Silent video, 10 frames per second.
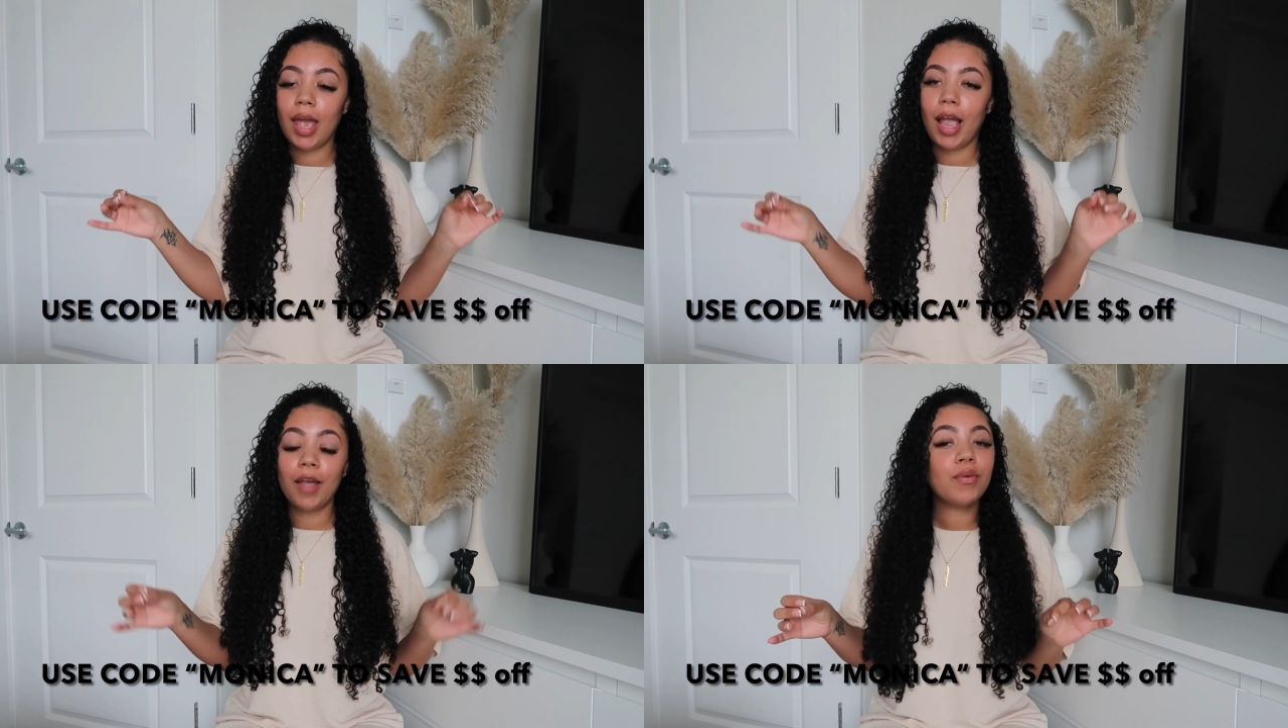
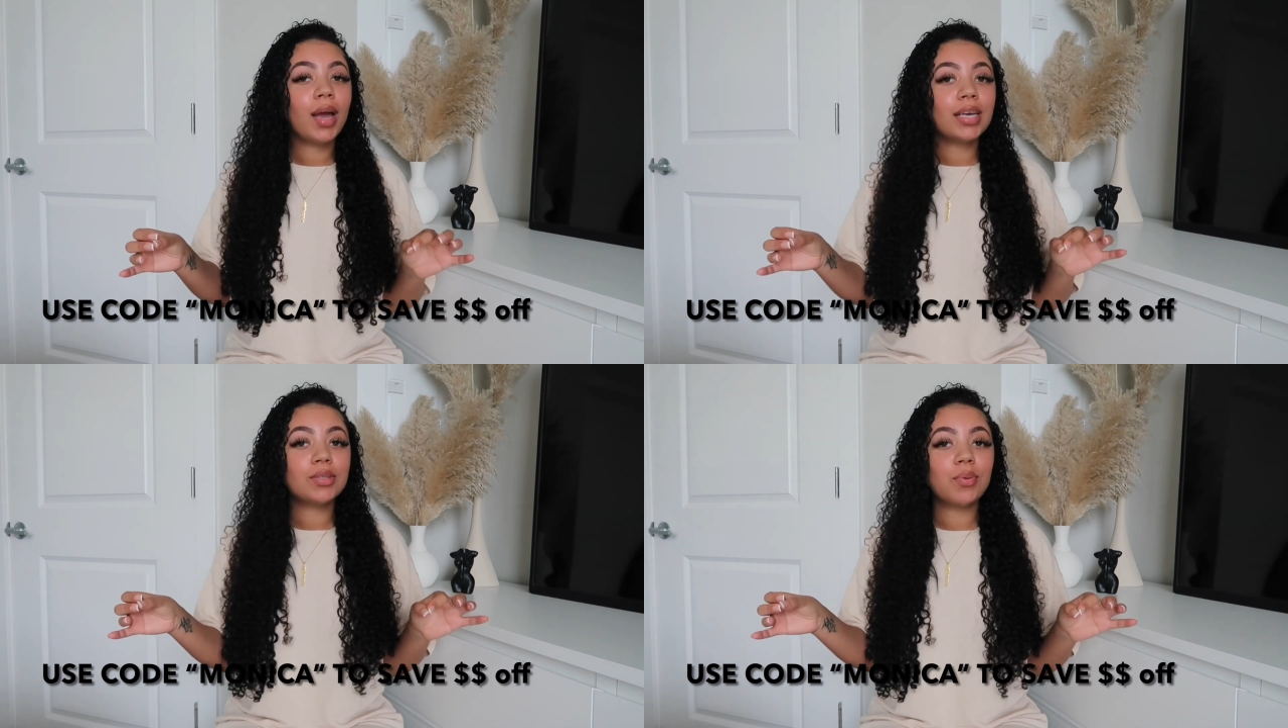if you
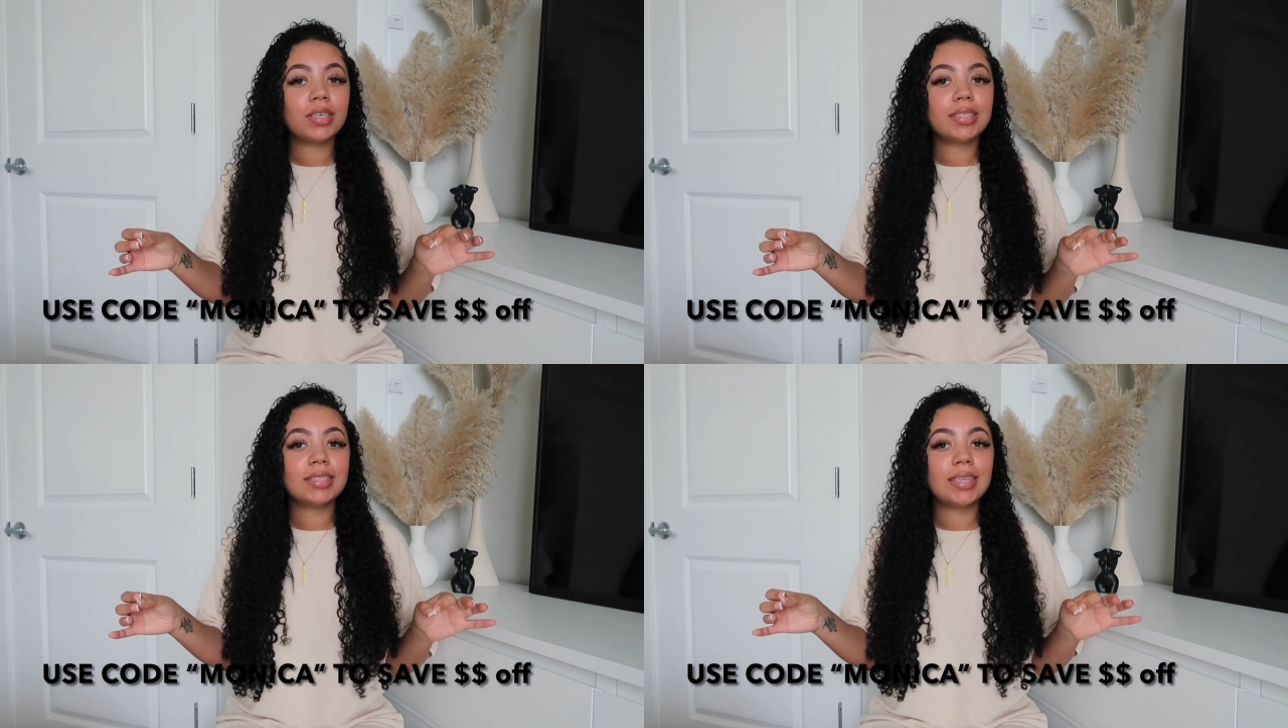guys are
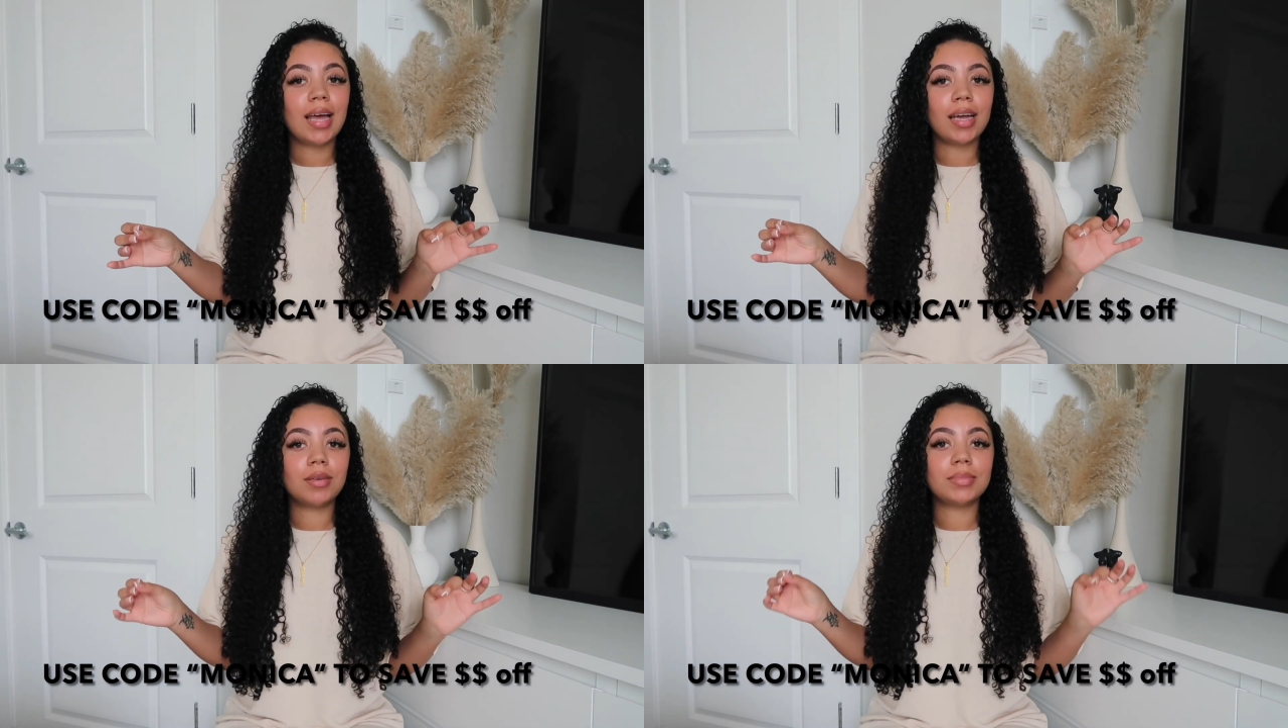wanting to see the
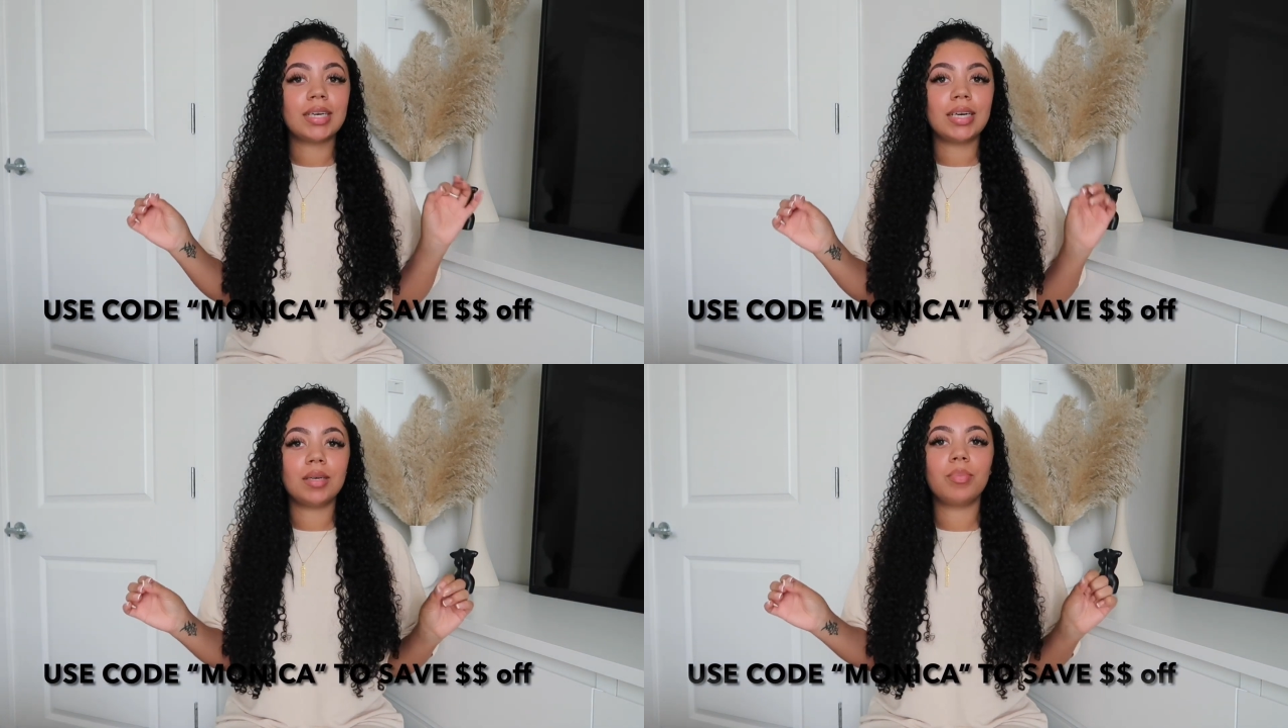items
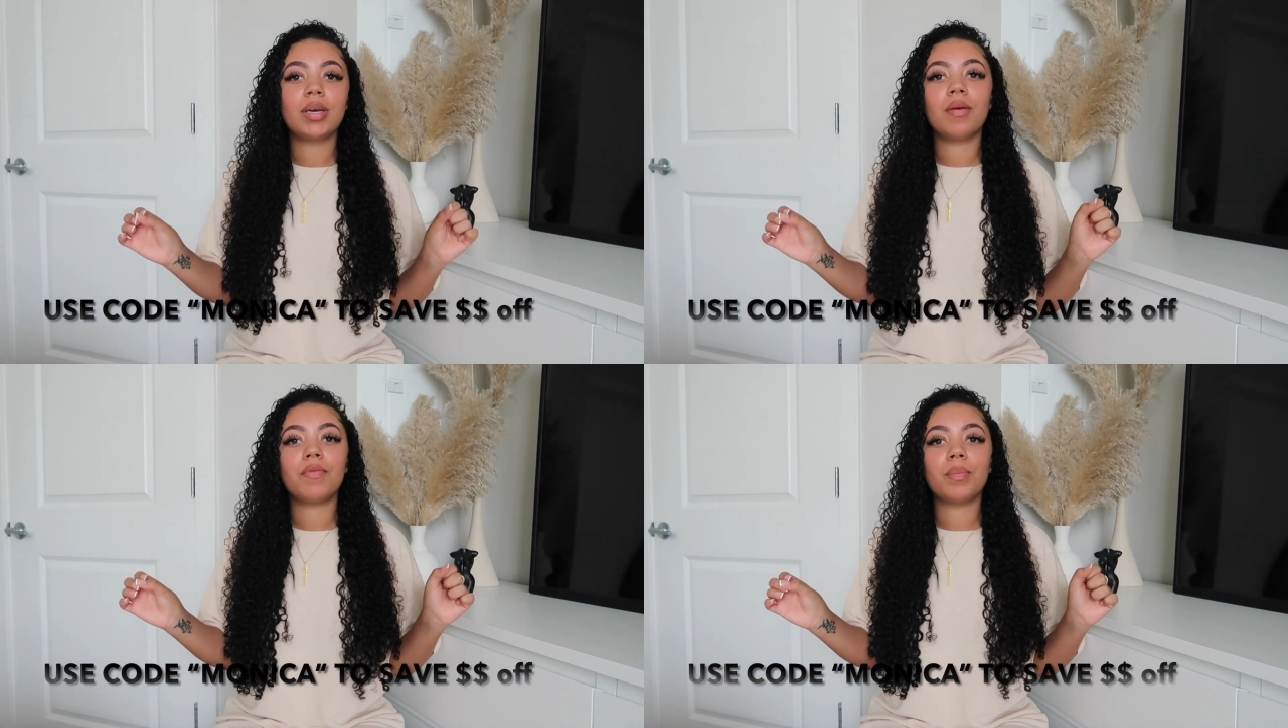that I did
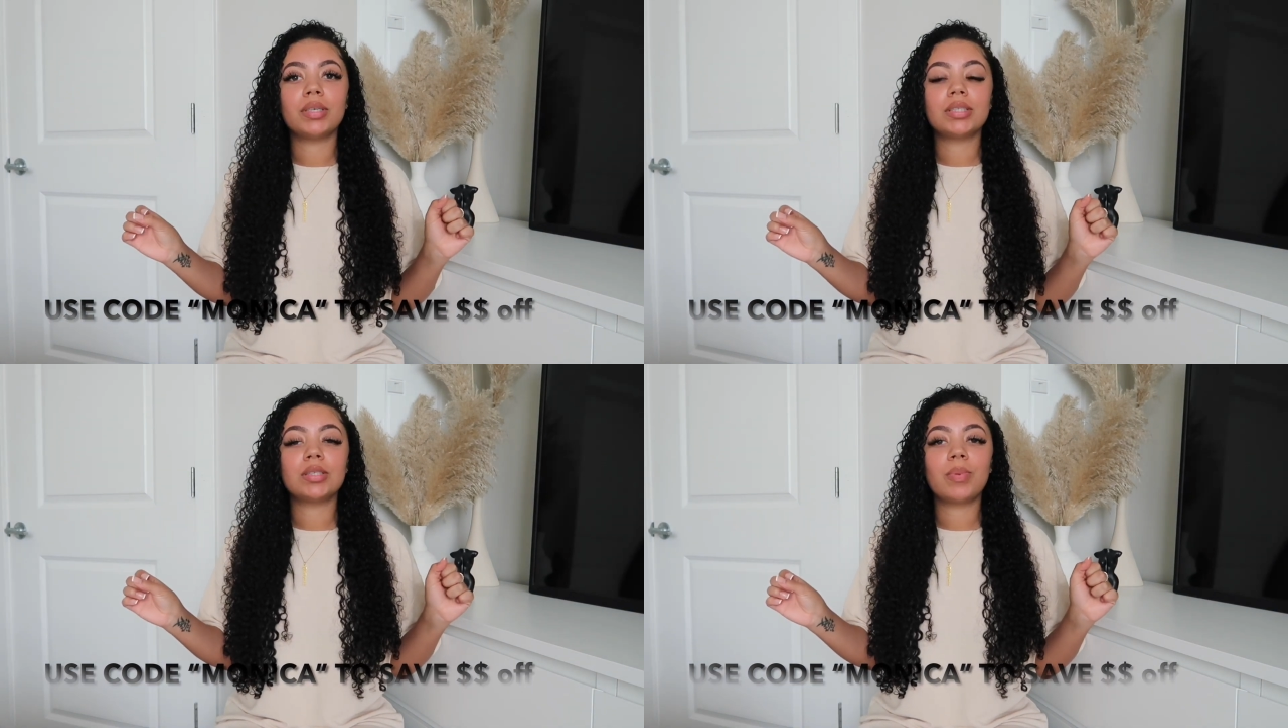pick up from
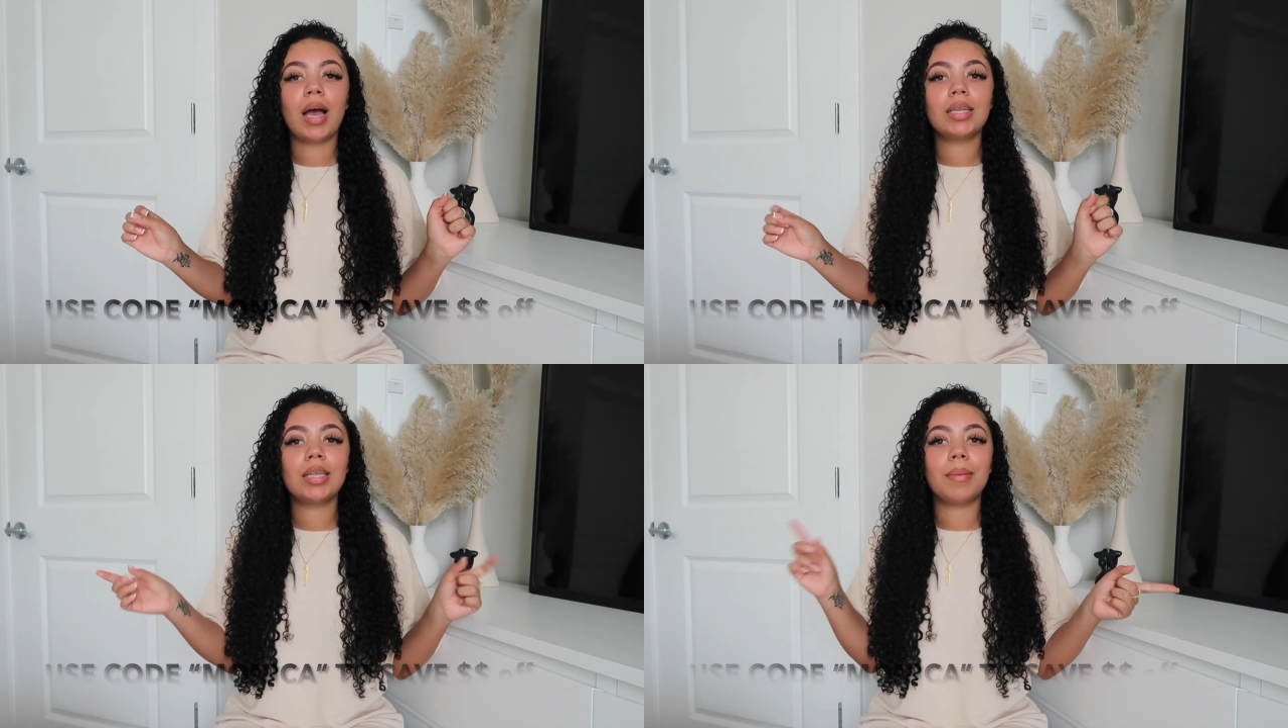Princess
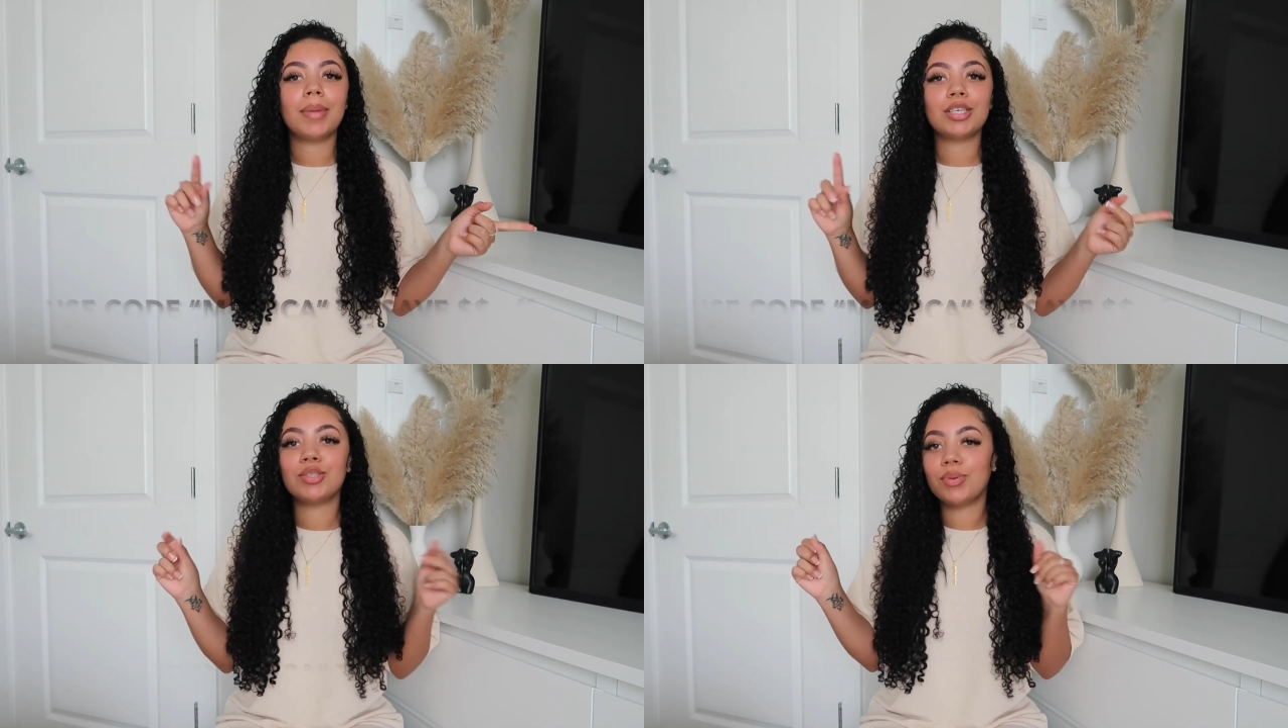Polly, then
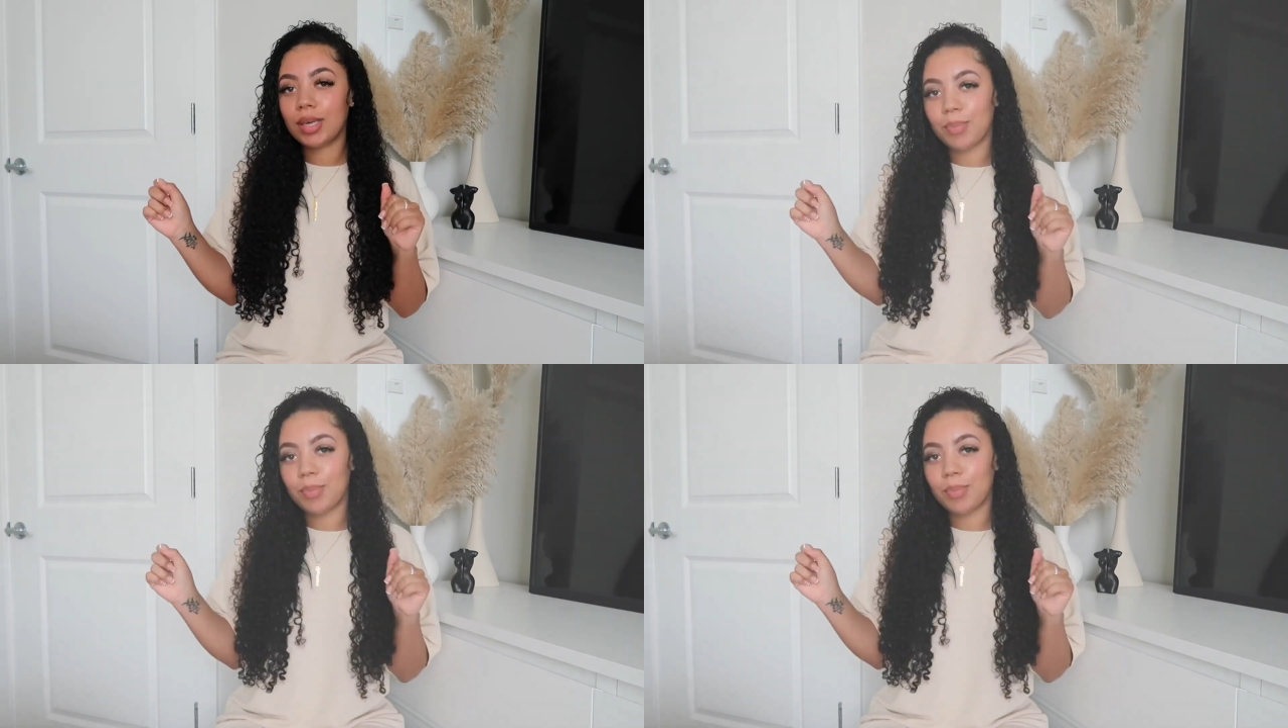make sure you keep